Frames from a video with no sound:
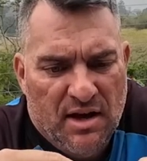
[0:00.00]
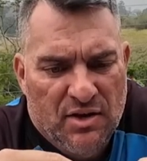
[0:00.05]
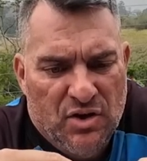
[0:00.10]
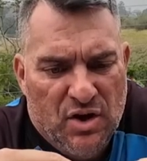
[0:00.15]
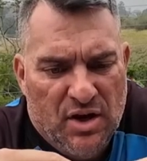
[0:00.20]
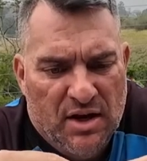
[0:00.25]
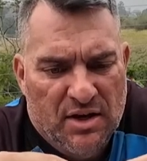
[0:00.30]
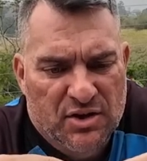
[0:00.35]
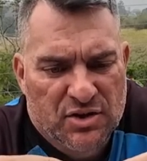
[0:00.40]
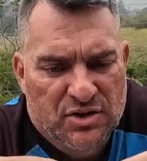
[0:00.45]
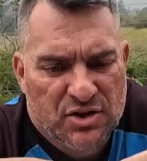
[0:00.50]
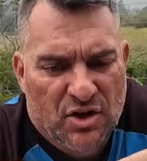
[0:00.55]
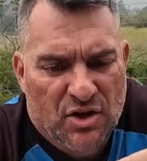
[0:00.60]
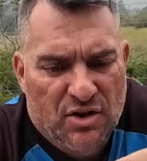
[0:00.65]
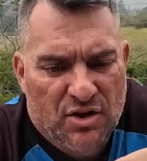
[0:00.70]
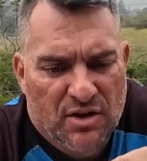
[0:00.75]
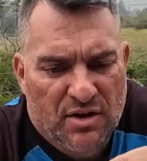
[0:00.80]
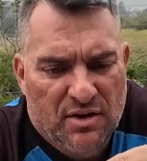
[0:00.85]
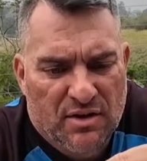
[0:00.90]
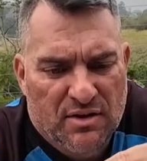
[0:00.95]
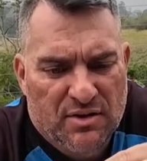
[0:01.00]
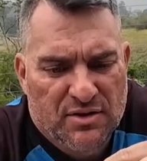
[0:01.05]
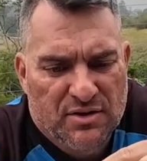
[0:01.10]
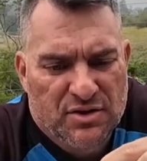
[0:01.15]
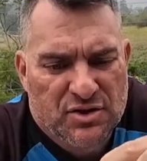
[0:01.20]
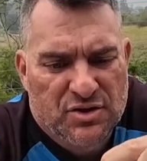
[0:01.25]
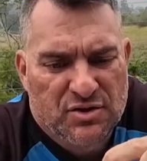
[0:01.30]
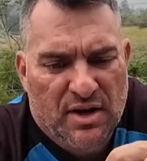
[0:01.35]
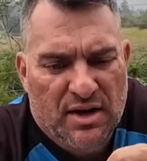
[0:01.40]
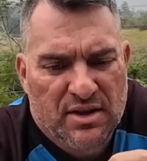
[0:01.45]
and you can just go
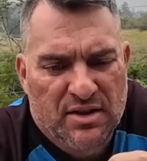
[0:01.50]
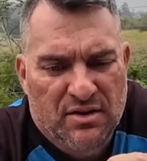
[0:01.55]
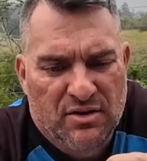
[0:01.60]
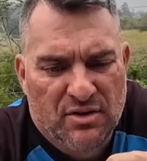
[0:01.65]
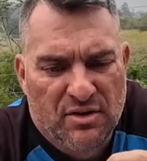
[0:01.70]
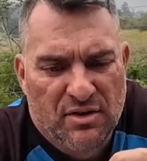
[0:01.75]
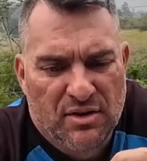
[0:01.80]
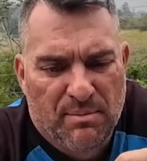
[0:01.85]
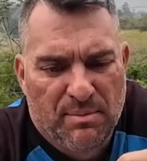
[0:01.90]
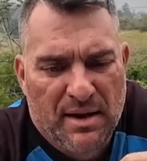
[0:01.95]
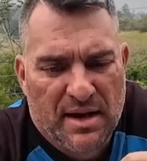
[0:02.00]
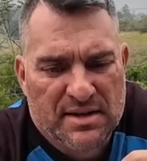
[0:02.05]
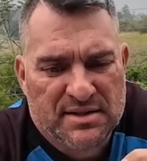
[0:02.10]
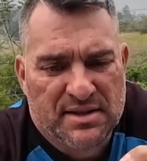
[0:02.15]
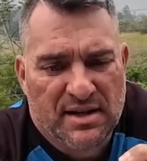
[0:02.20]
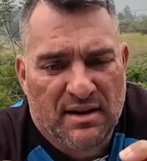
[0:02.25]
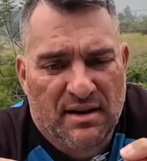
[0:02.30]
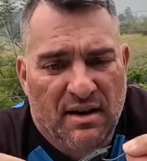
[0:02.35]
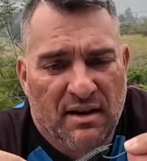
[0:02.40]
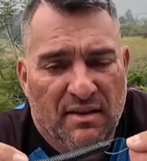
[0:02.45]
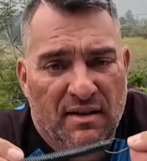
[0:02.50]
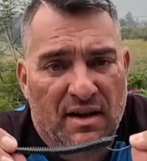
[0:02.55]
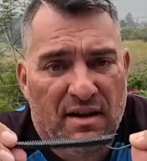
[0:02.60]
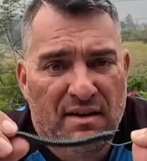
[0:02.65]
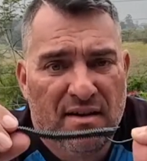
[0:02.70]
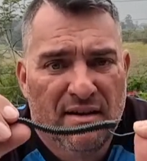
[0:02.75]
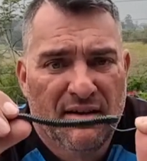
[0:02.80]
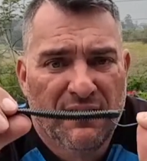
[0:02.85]
straight through the plastic like that,